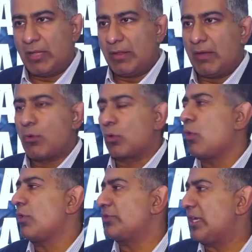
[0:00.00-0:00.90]
and therefore
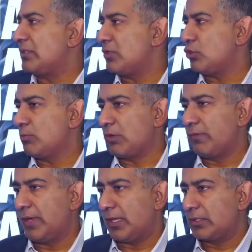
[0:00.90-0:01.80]
cause anti-tumor
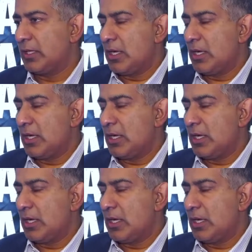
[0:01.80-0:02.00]
effect.